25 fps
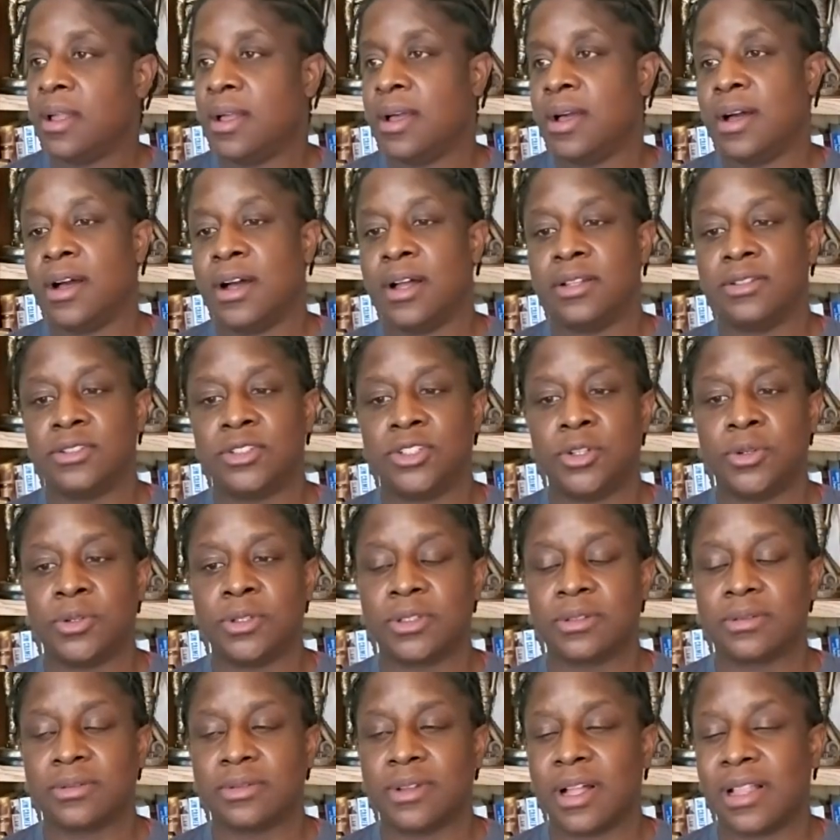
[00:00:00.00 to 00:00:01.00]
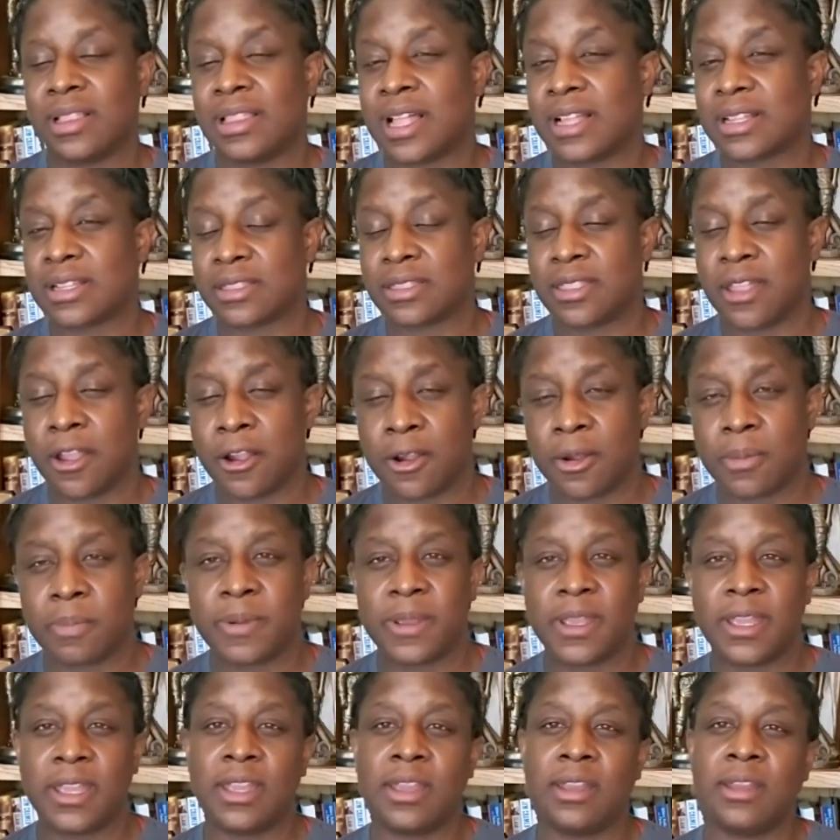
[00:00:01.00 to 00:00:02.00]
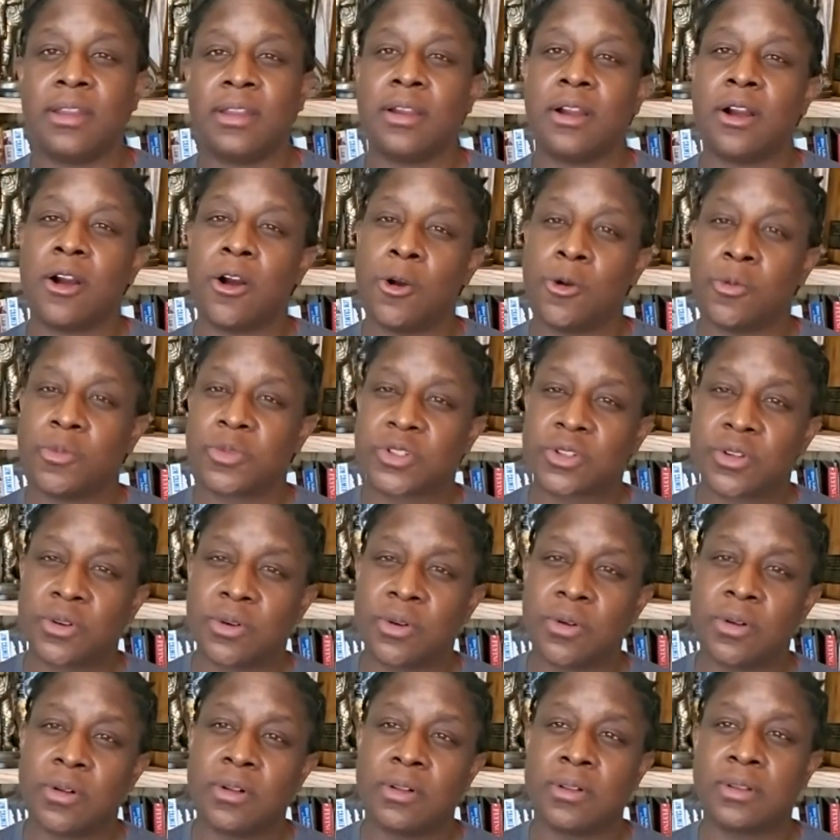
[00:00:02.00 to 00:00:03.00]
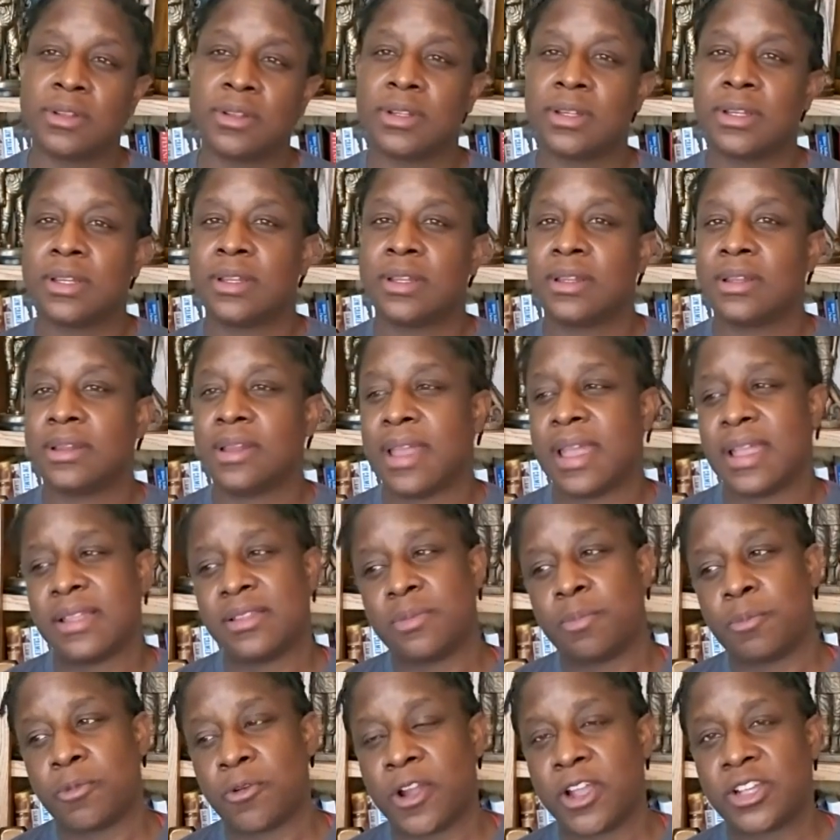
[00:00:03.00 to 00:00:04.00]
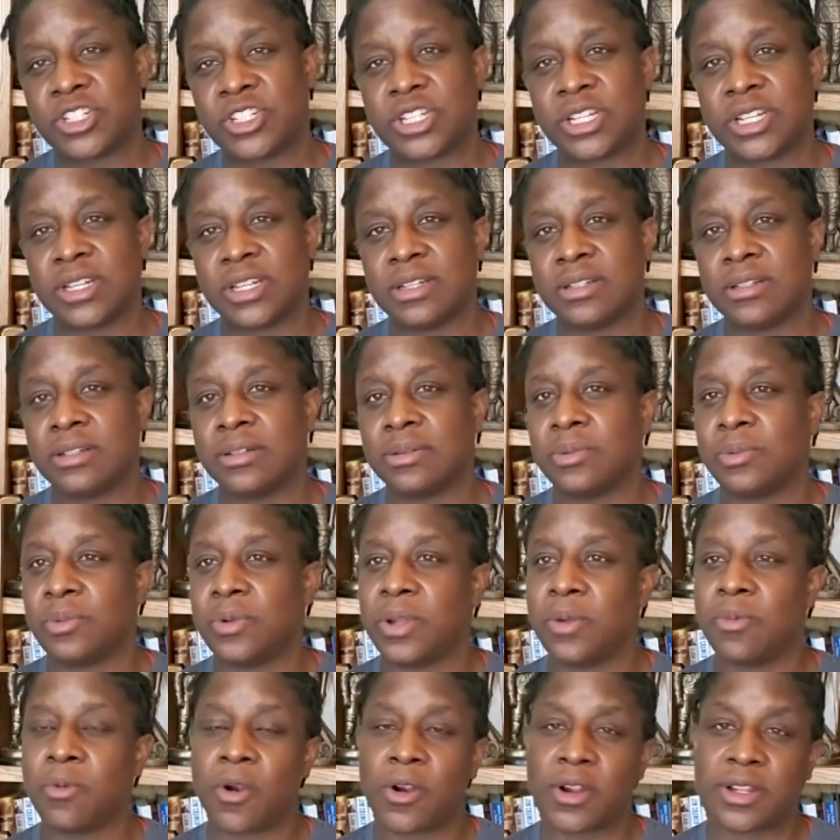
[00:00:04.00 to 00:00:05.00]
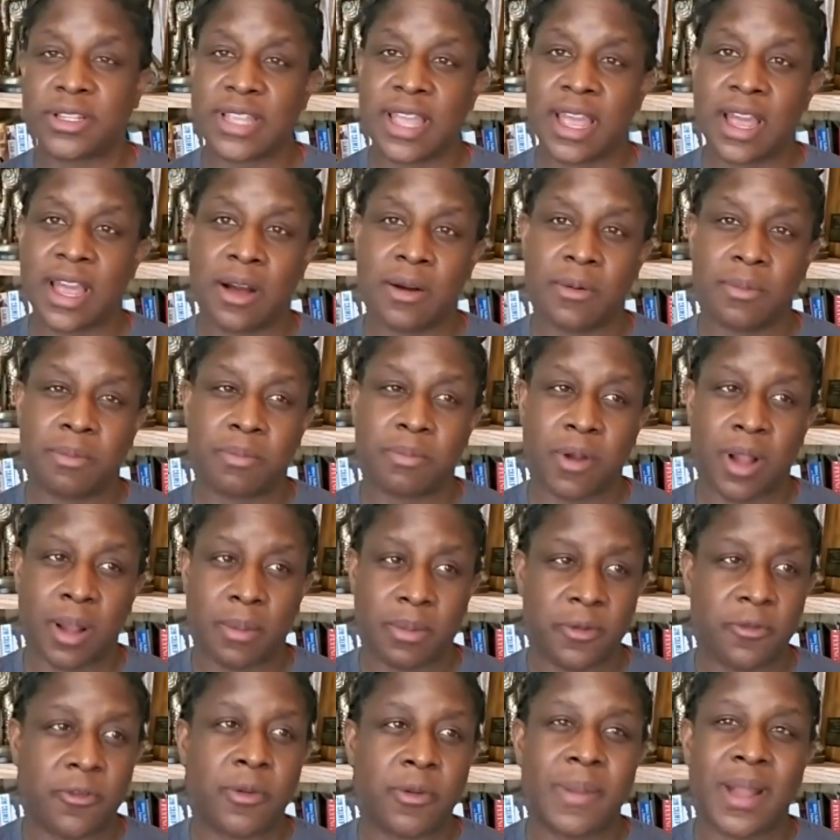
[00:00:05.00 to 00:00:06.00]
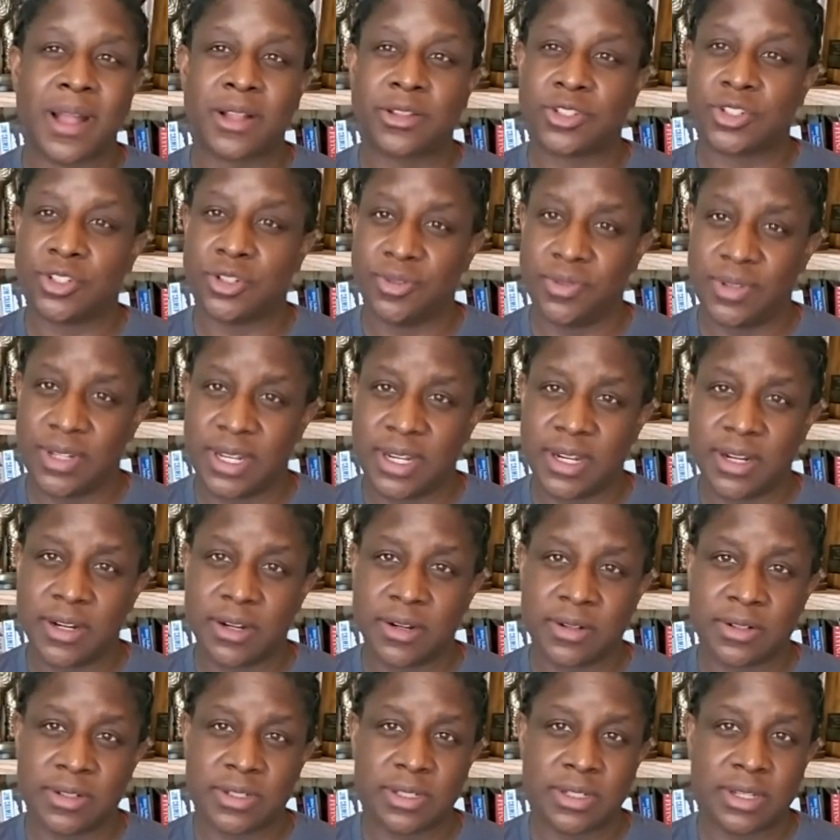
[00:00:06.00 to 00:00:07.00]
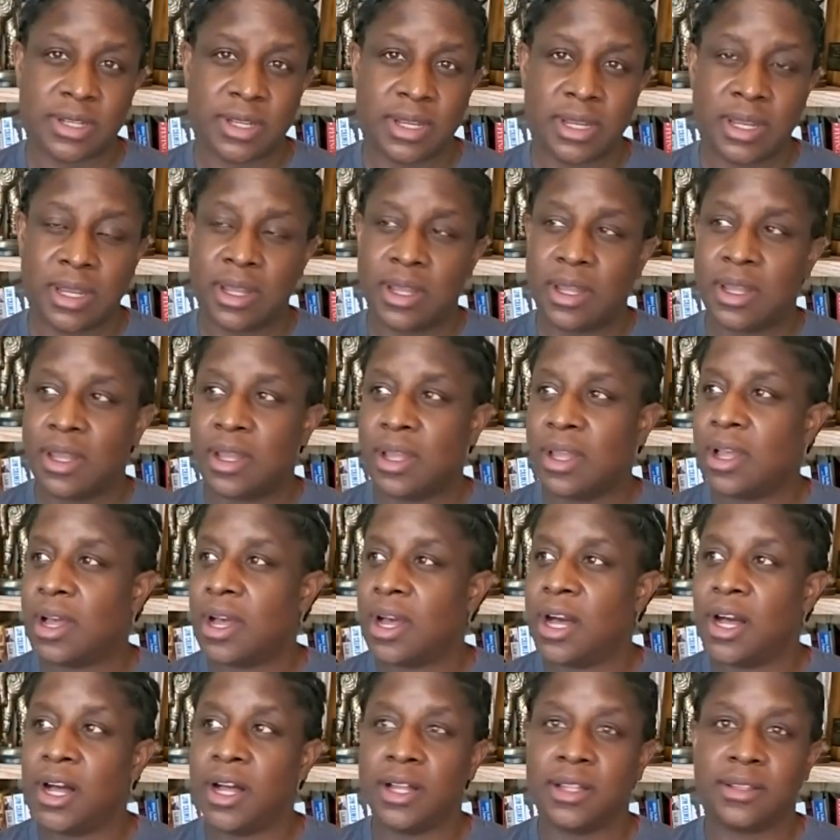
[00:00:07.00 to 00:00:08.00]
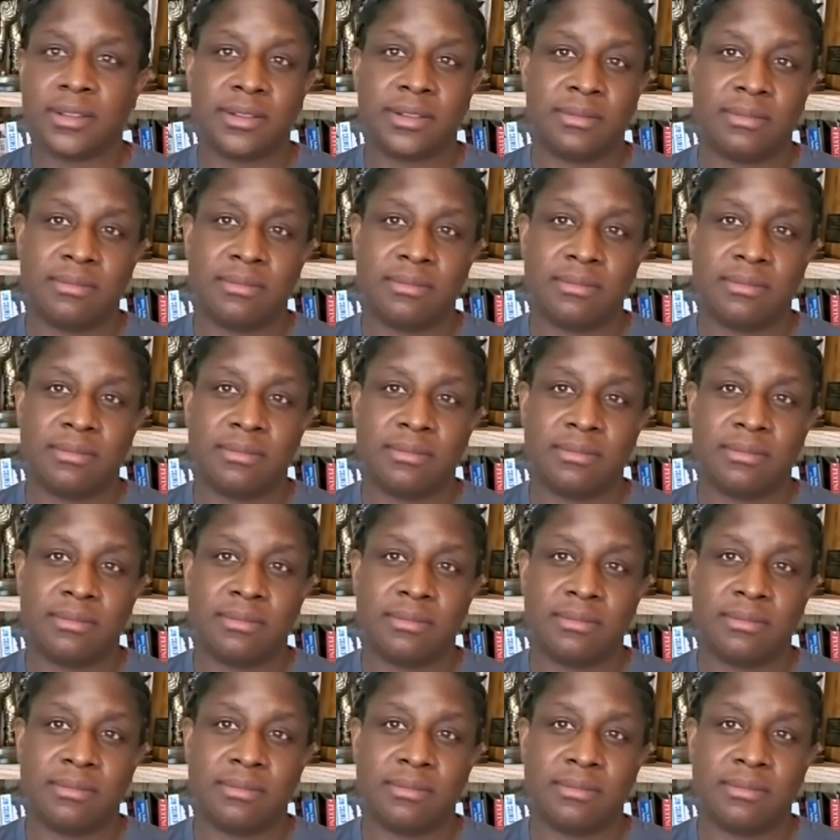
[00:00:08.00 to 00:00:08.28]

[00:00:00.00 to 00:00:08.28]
uh, doing a lot of therapy, homeschool, had depression. We worked out probably for about two years. Uh,